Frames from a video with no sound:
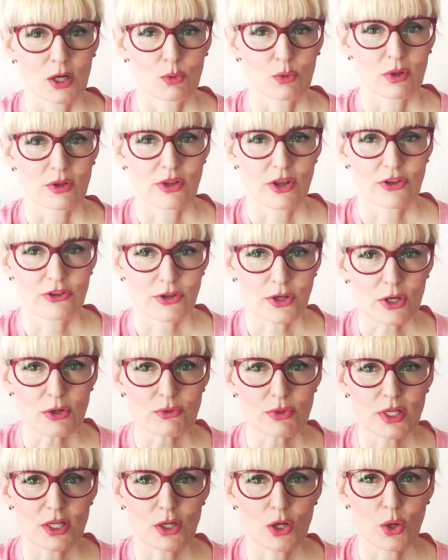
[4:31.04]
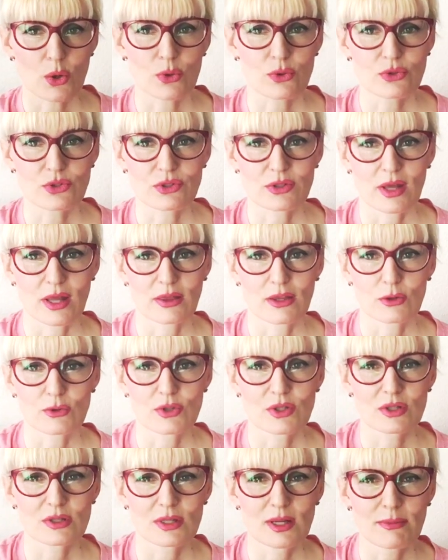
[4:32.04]
Well, the theory goes that there
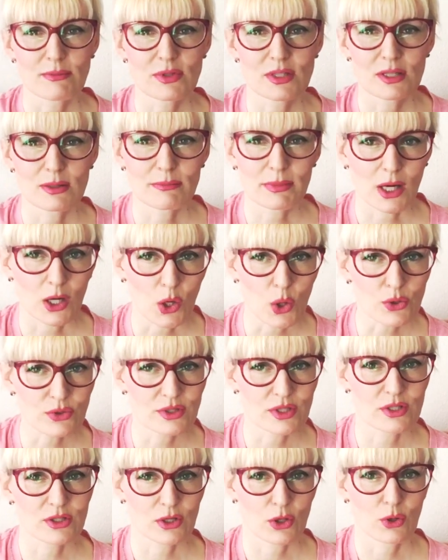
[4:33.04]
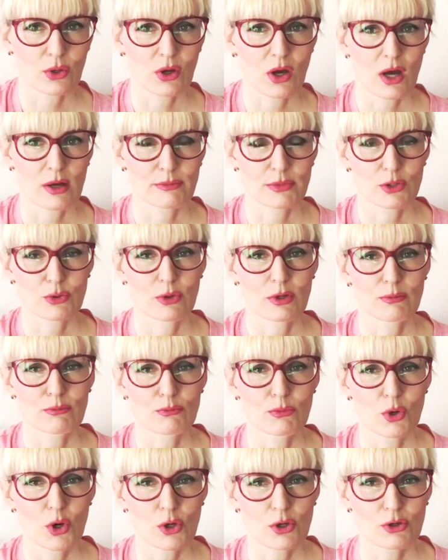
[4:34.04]
is some symbiosis going on between
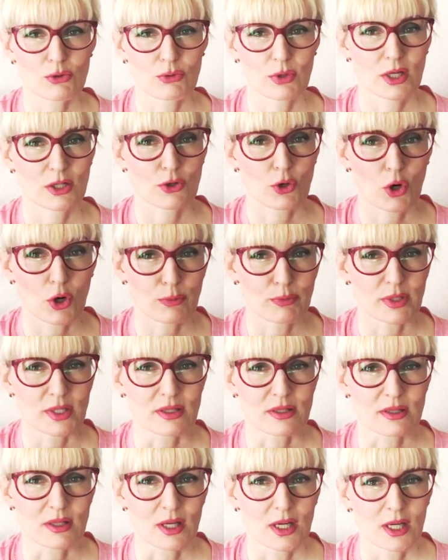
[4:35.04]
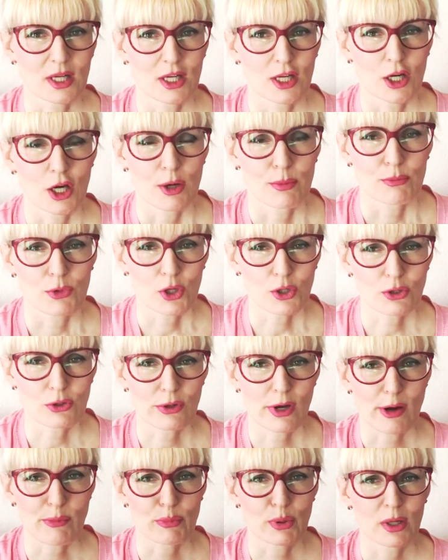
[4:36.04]
mercury and herpes.
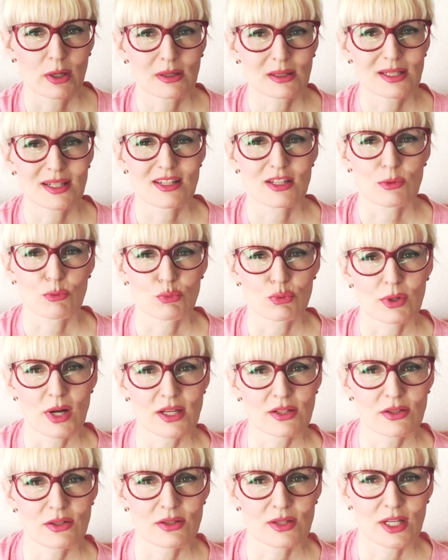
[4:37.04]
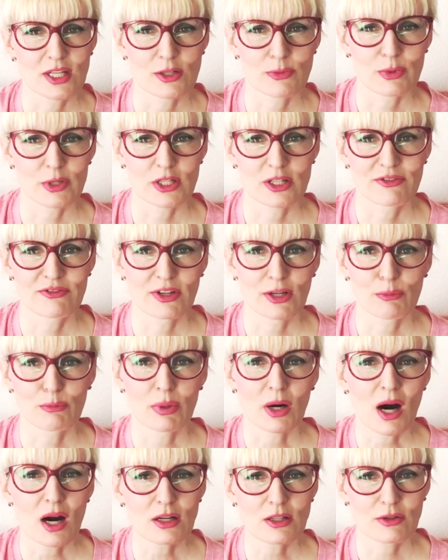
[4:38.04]
Mercury apparently suppresses a
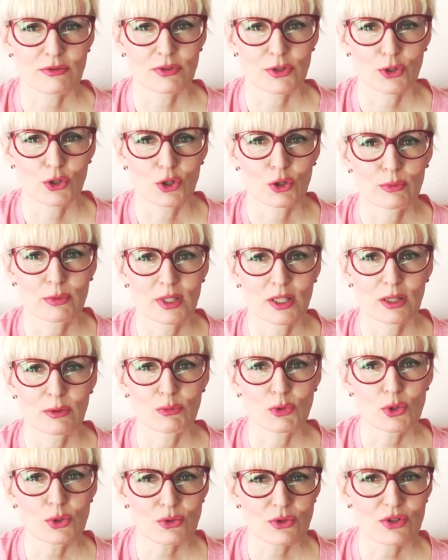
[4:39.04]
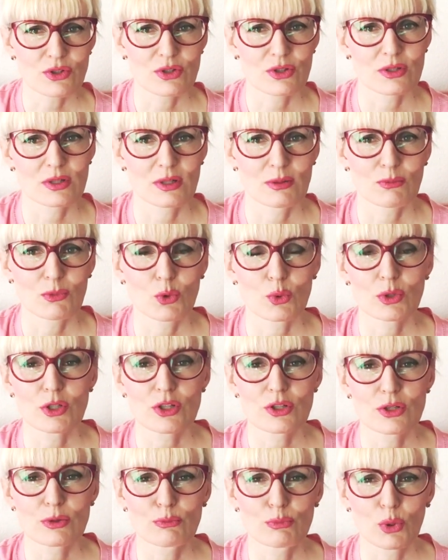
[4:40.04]
specific part of the human immune system,
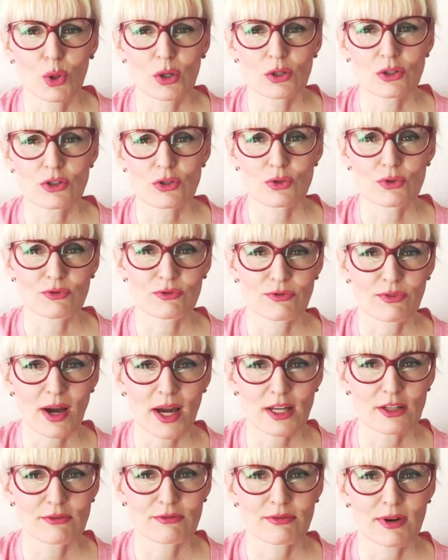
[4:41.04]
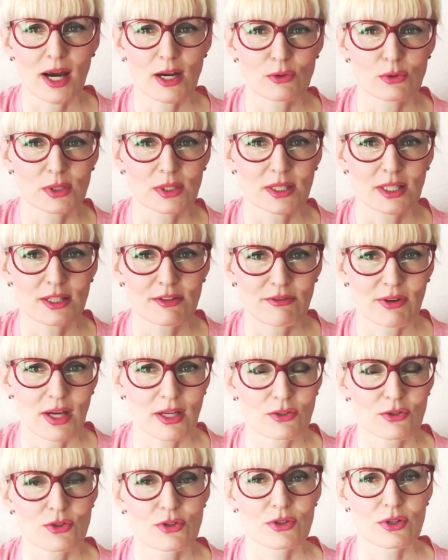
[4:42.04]
which is important to fight viral
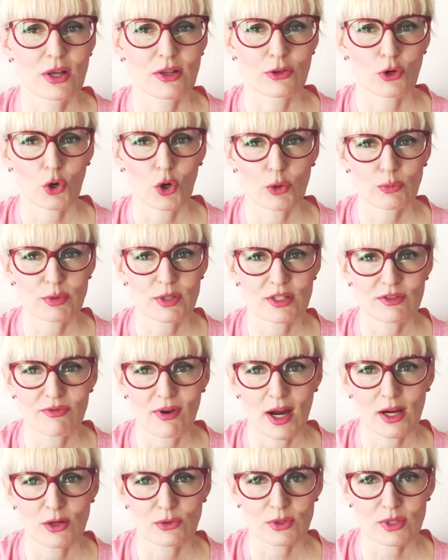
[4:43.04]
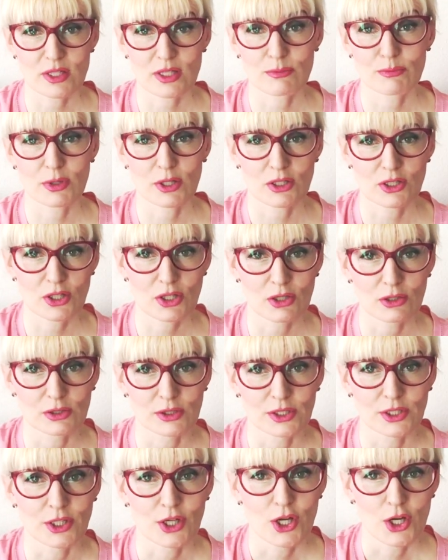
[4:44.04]
invaders and the herpes virus in
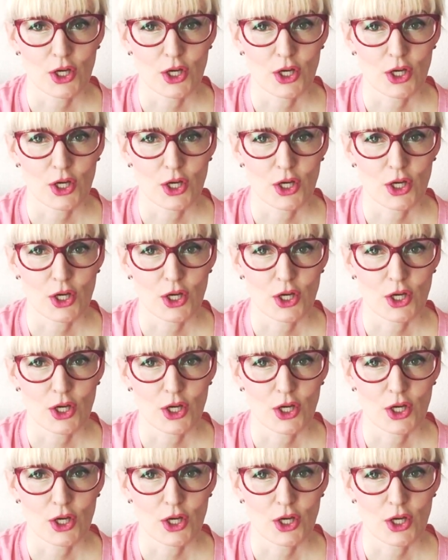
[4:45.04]
particular.